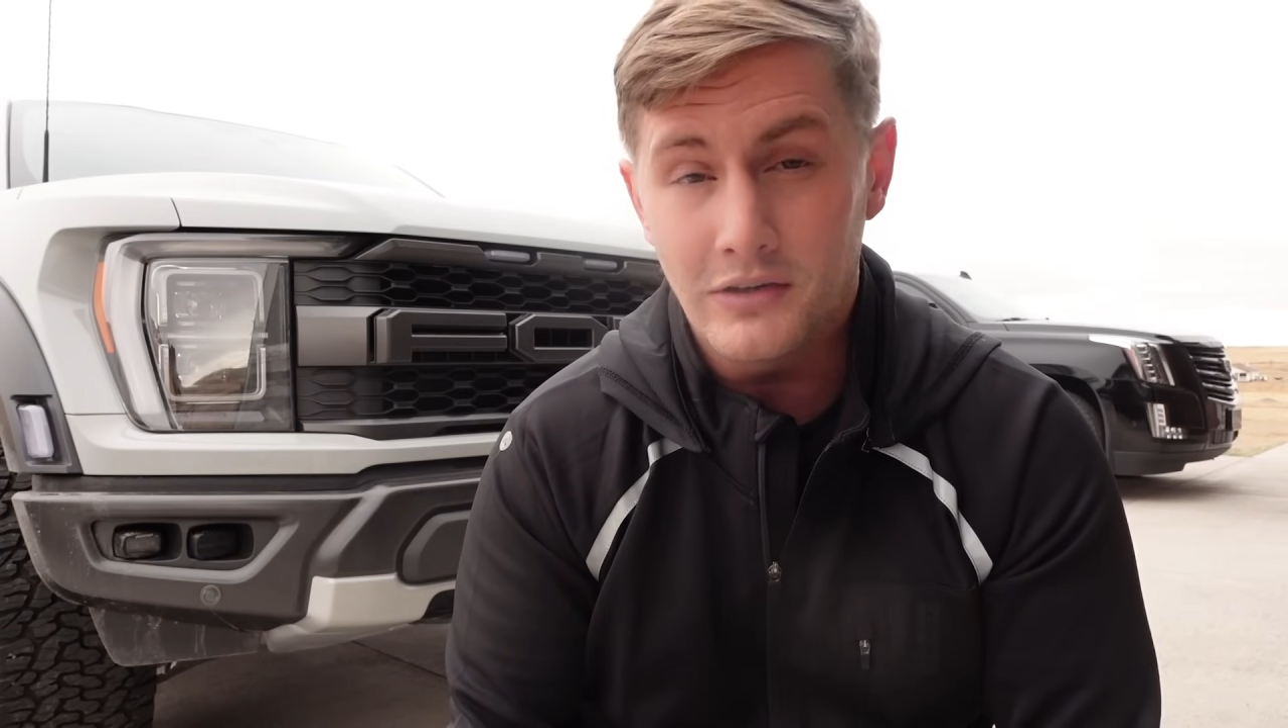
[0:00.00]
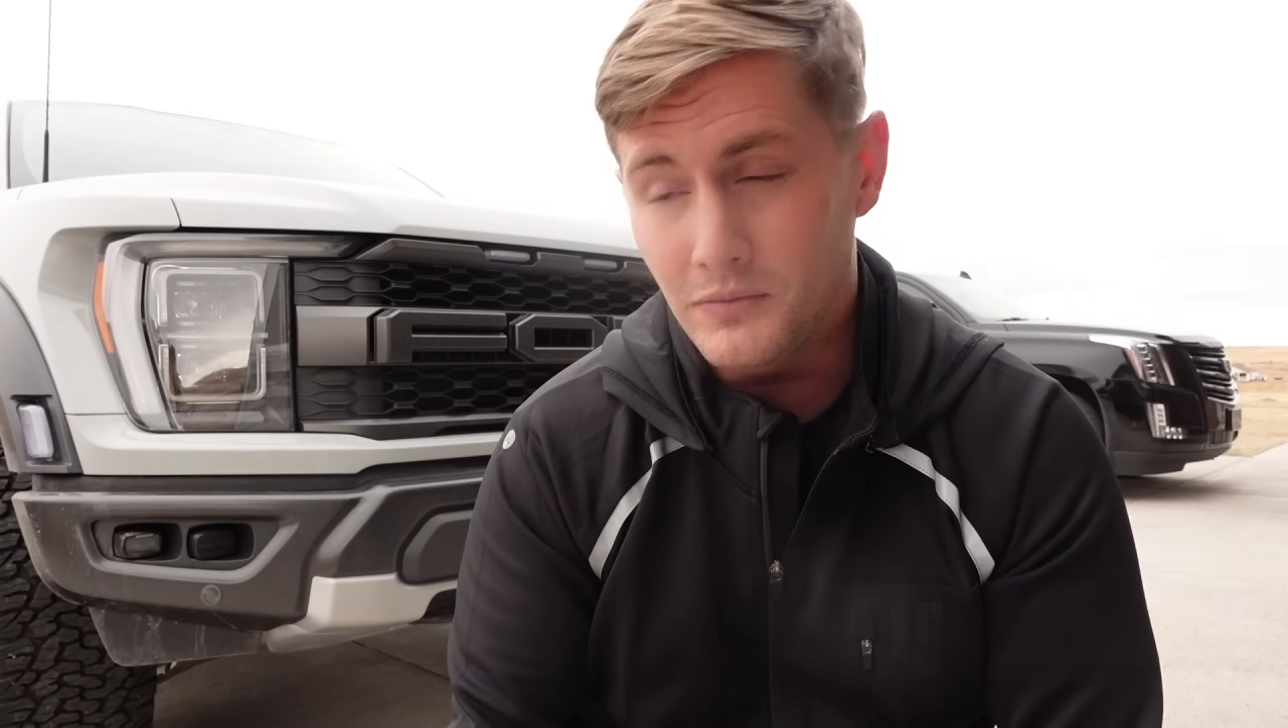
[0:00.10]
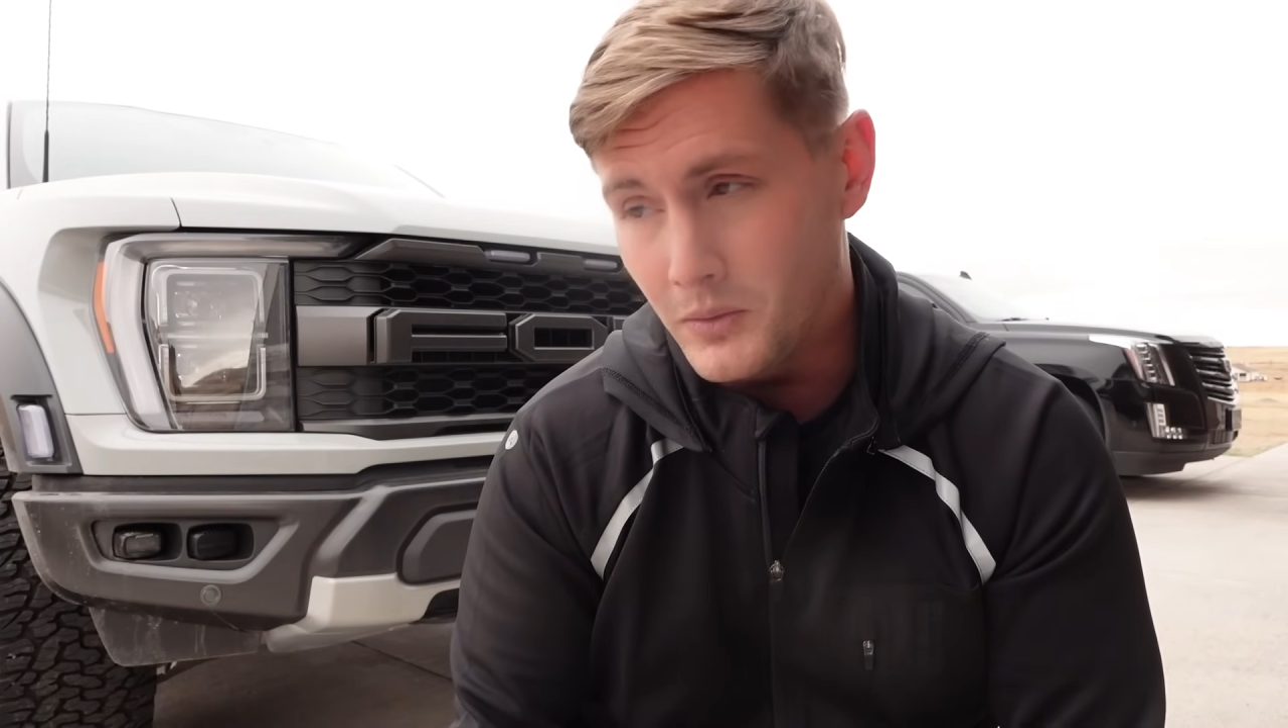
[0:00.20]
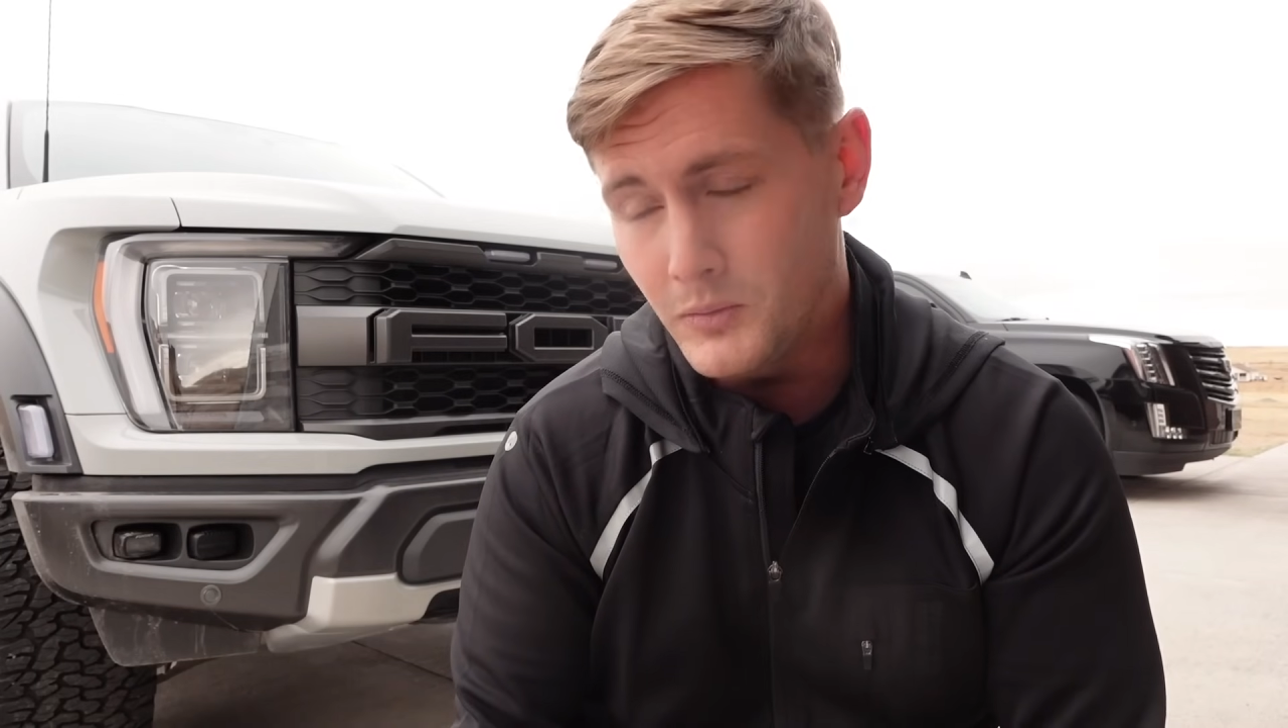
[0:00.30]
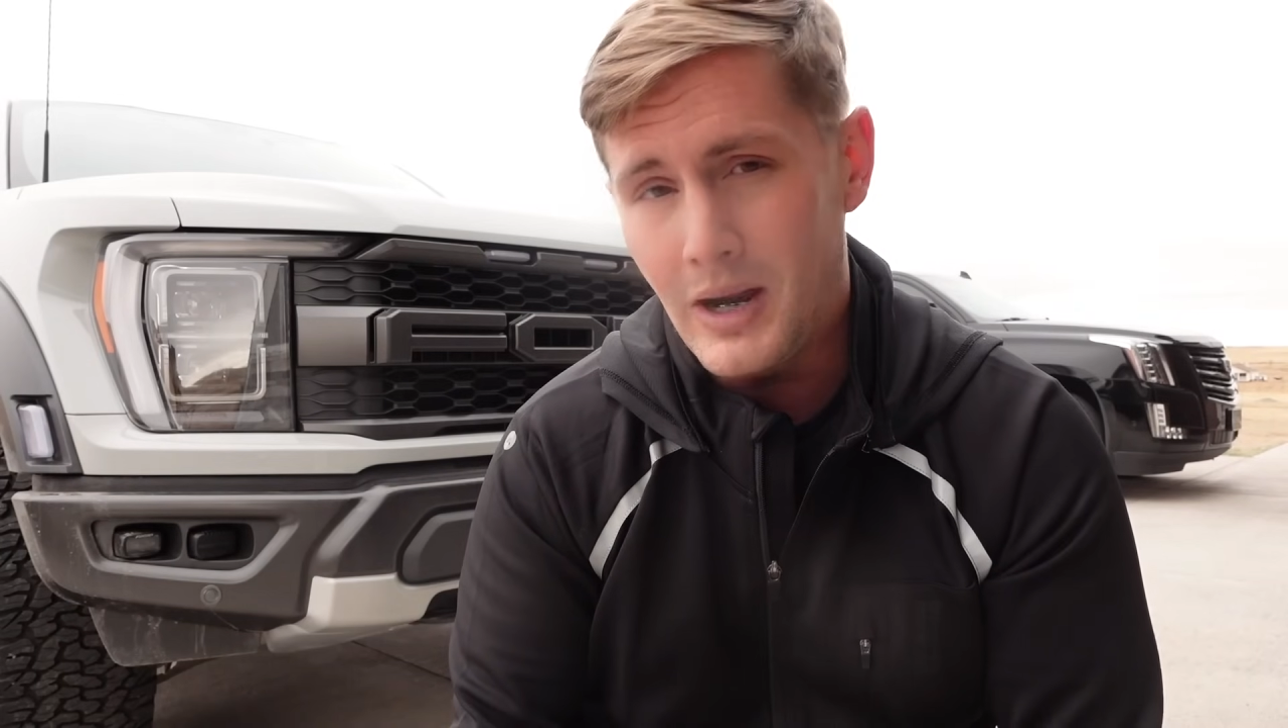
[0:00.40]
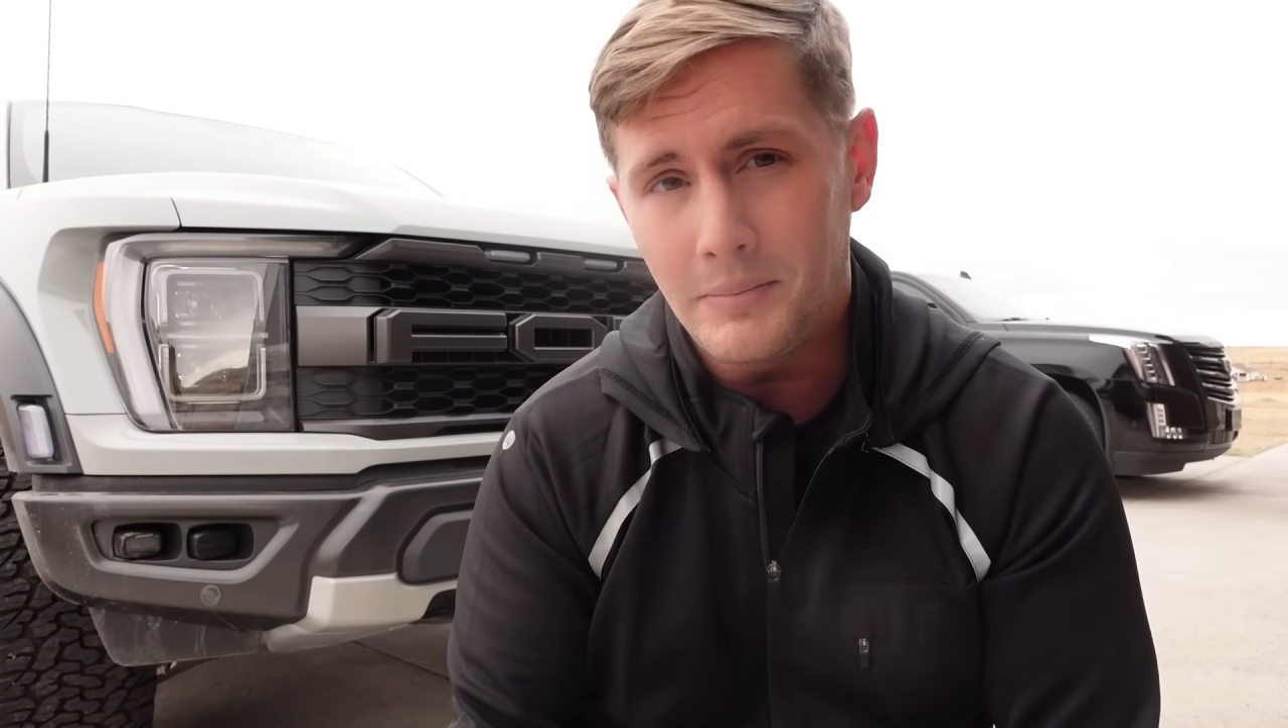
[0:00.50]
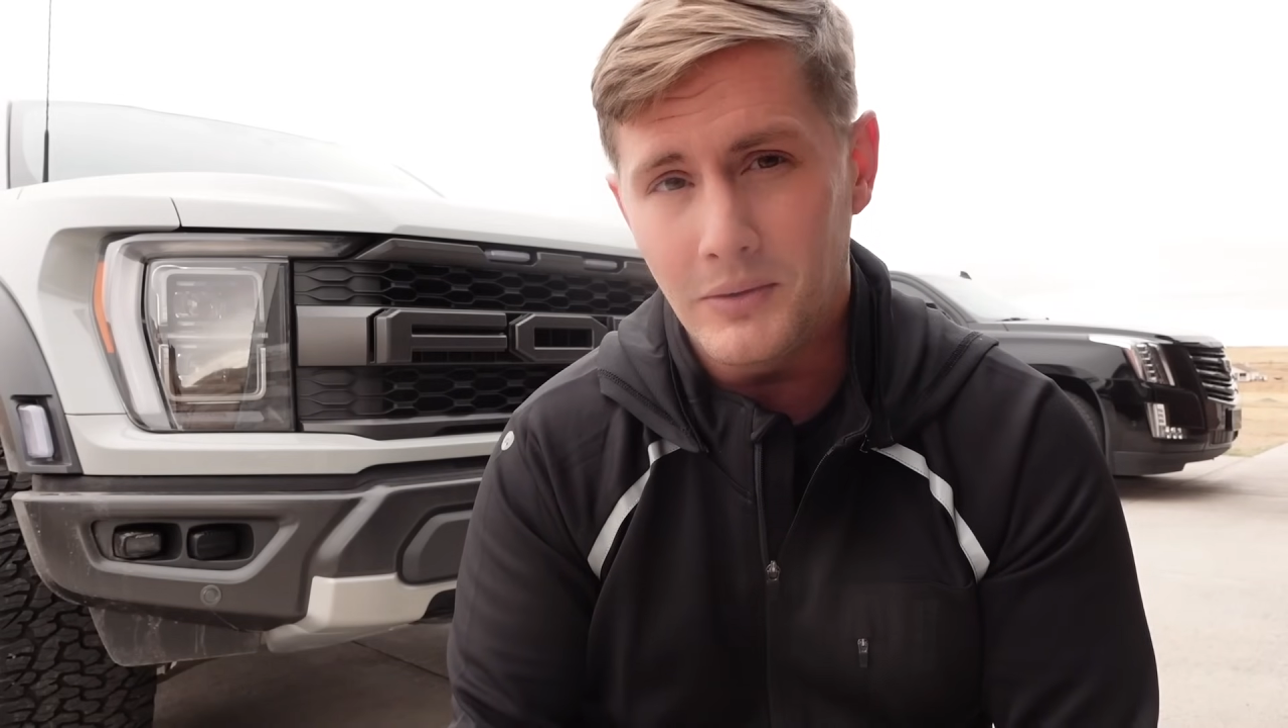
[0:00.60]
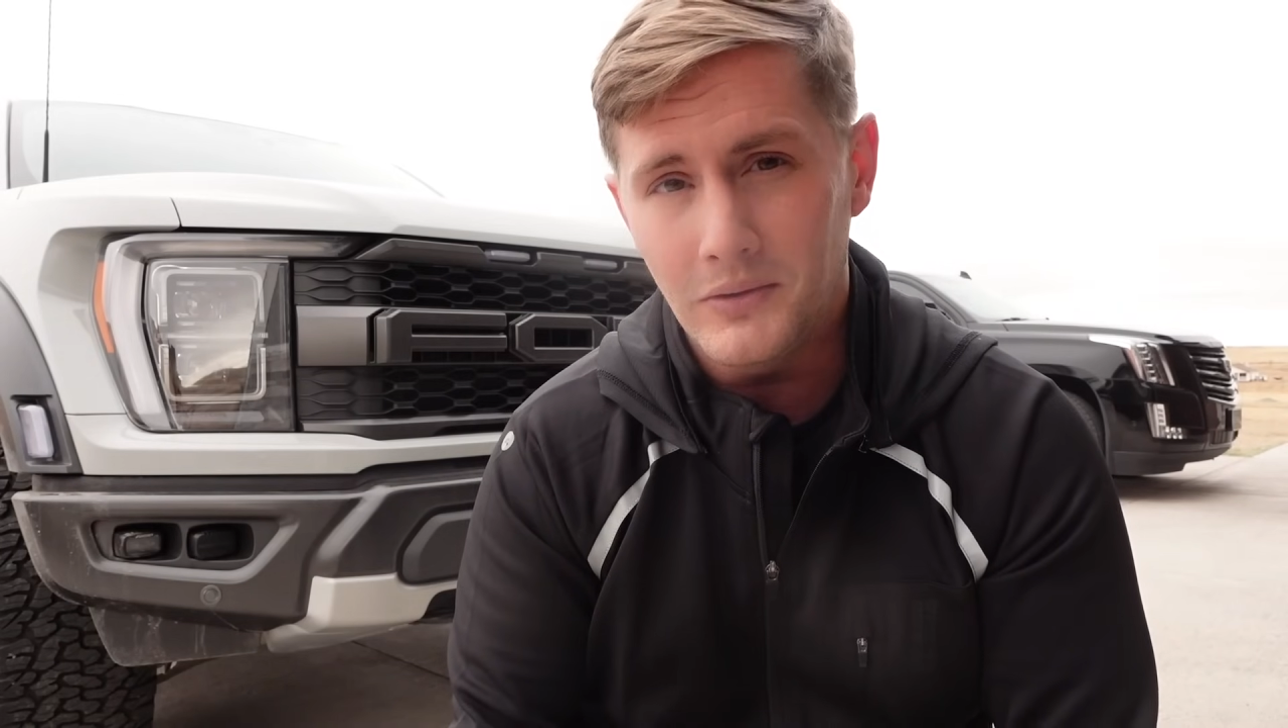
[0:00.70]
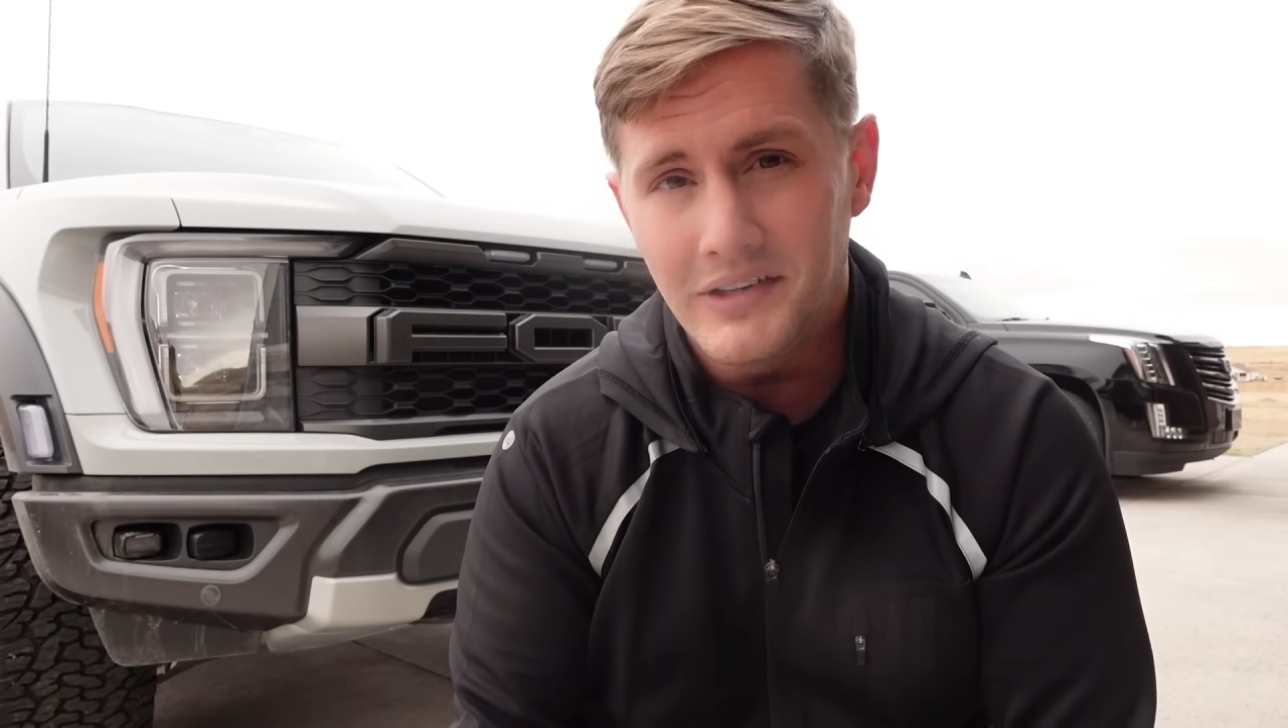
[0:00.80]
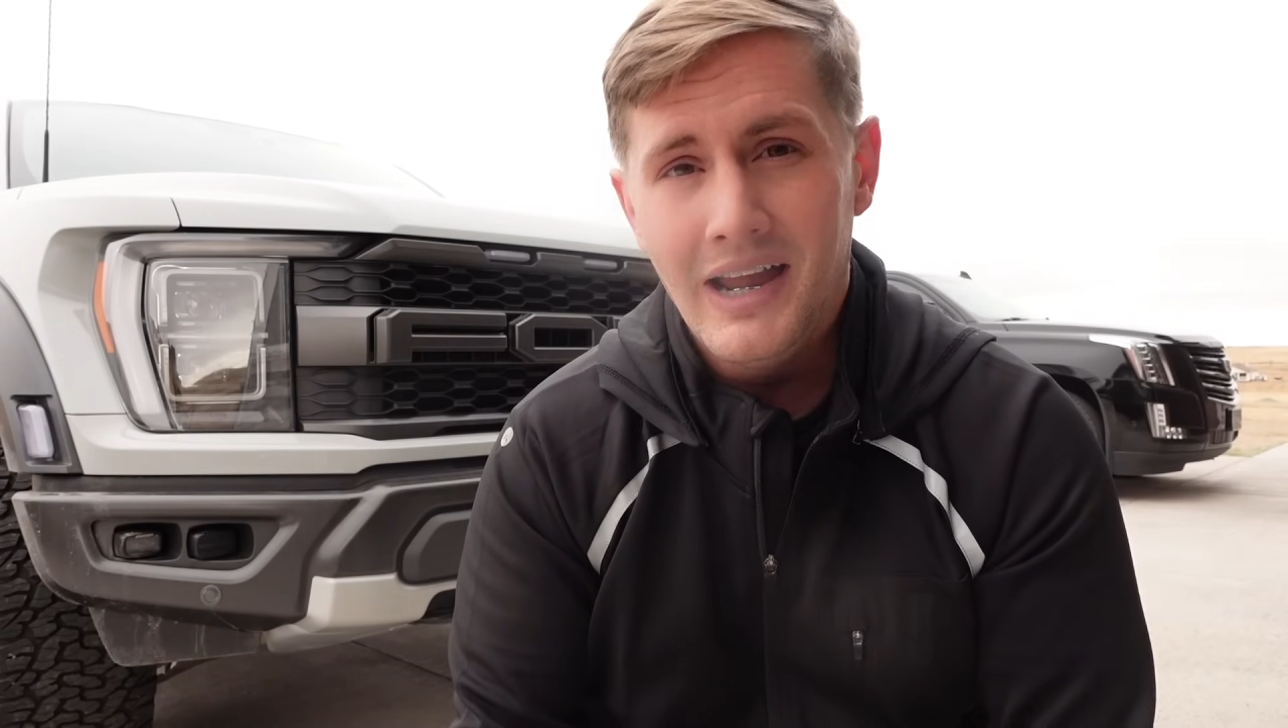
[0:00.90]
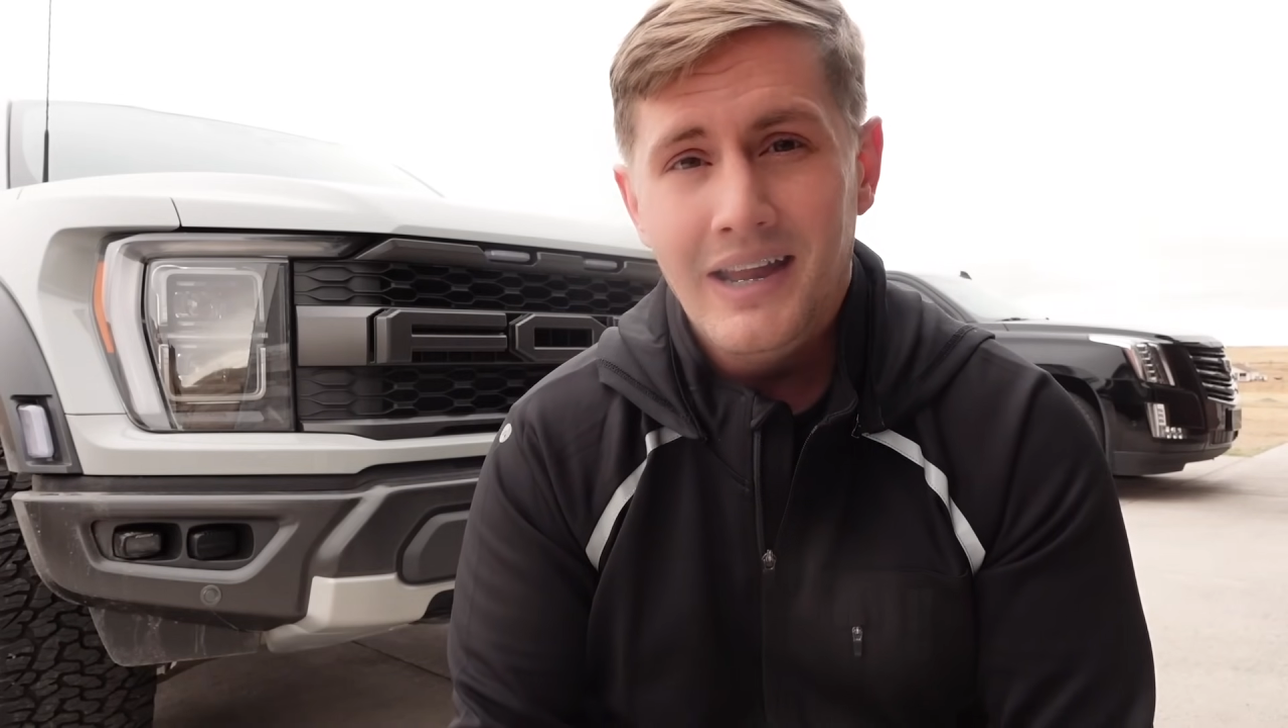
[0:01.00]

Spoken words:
Ford Raptors